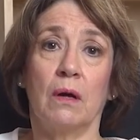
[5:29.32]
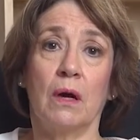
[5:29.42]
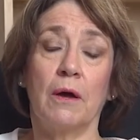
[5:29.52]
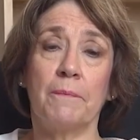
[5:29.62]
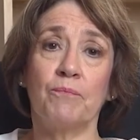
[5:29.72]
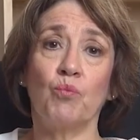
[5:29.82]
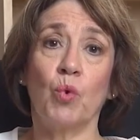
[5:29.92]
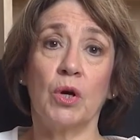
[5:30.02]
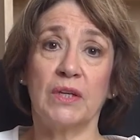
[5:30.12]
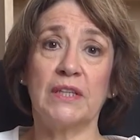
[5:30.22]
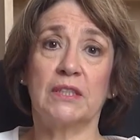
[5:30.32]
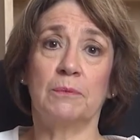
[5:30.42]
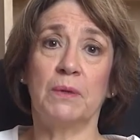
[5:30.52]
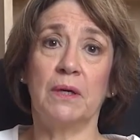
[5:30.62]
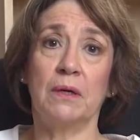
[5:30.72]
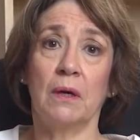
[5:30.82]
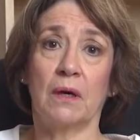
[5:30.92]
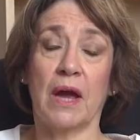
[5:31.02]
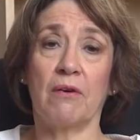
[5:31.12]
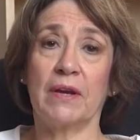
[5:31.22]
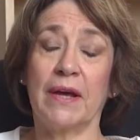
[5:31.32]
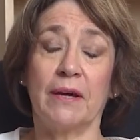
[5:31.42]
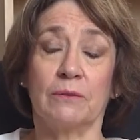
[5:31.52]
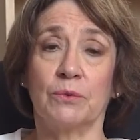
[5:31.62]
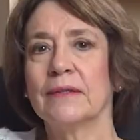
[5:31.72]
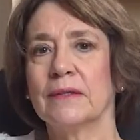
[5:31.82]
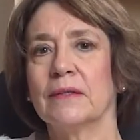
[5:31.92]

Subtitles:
work needs to be carried out.